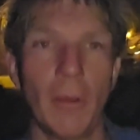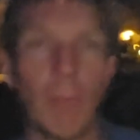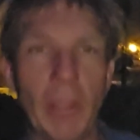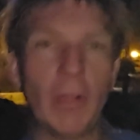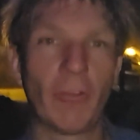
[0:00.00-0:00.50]

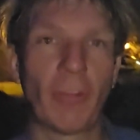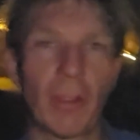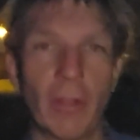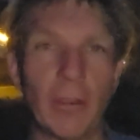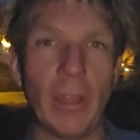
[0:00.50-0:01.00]
Peter
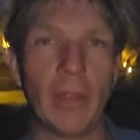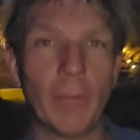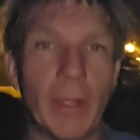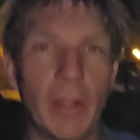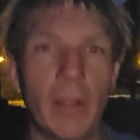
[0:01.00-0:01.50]
saith unto
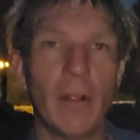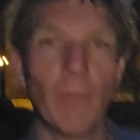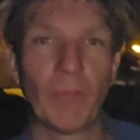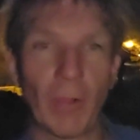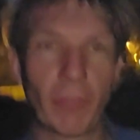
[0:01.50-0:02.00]
him,
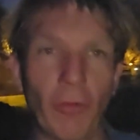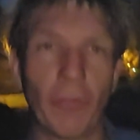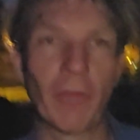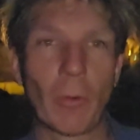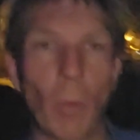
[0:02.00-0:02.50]
Thou shalt
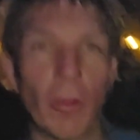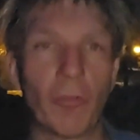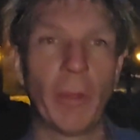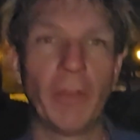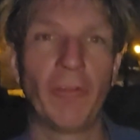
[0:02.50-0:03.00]
never
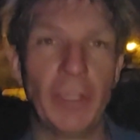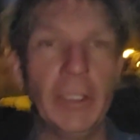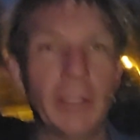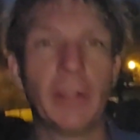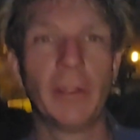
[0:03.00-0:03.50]
wash my feet.
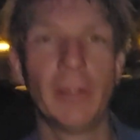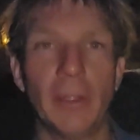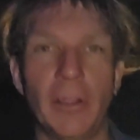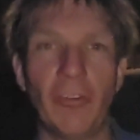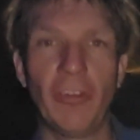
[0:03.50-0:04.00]

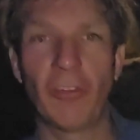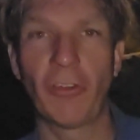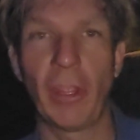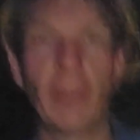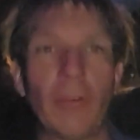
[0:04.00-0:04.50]
Jesus
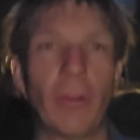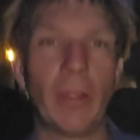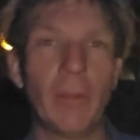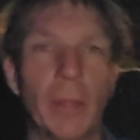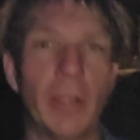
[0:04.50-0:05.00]
answered
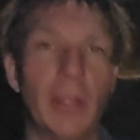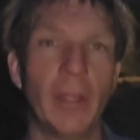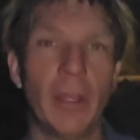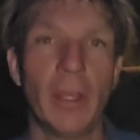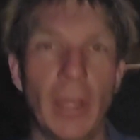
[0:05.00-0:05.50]
him,
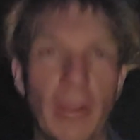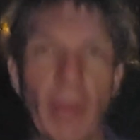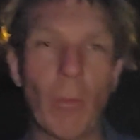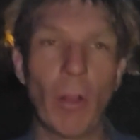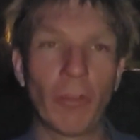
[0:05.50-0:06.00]
If
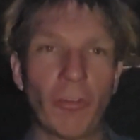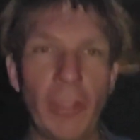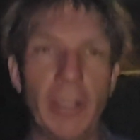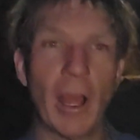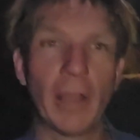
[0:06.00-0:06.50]
I wash
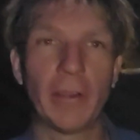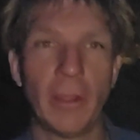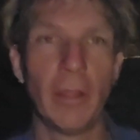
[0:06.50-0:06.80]
thee not,